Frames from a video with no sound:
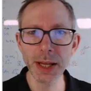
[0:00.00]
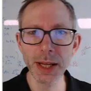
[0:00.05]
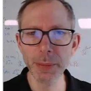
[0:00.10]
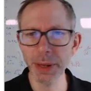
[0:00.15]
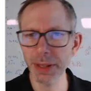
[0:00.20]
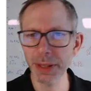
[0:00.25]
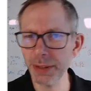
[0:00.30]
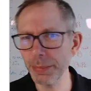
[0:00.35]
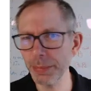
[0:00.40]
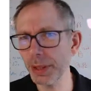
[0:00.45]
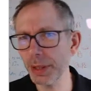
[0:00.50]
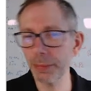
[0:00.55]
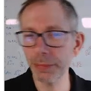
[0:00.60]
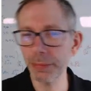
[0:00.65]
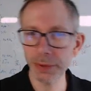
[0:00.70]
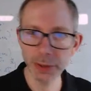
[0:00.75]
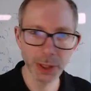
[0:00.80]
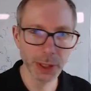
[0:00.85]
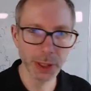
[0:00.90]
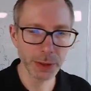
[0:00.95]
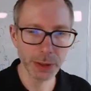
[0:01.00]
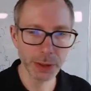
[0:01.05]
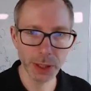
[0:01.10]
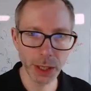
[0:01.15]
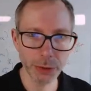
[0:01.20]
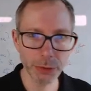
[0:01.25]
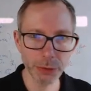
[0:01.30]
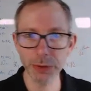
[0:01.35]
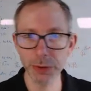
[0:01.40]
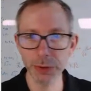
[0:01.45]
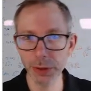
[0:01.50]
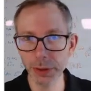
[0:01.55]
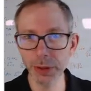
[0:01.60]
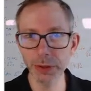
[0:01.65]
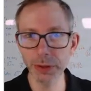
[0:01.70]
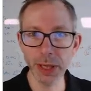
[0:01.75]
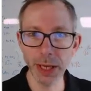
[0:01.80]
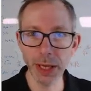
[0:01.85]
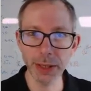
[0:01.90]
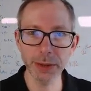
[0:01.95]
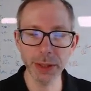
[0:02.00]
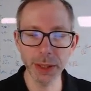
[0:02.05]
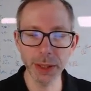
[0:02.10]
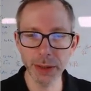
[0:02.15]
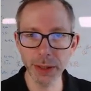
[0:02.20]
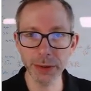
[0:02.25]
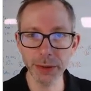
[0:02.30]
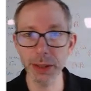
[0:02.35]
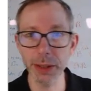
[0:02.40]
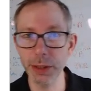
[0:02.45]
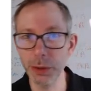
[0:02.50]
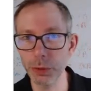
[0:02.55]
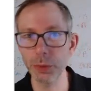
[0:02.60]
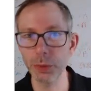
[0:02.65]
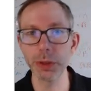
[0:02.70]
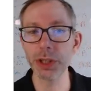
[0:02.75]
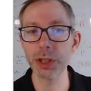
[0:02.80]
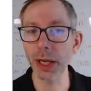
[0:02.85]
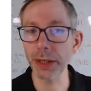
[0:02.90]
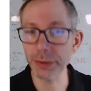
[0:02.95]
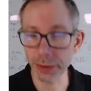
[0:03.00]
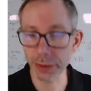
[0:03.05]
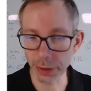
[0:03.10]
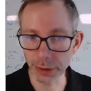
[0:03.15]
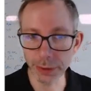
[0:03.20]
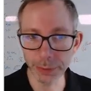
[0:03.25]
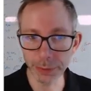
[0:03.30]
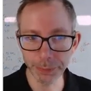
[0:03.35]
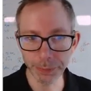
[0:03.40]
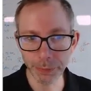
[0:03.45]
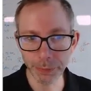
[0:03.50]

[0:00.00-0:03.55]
But sometimes the countries still decide then that they need to adjust it.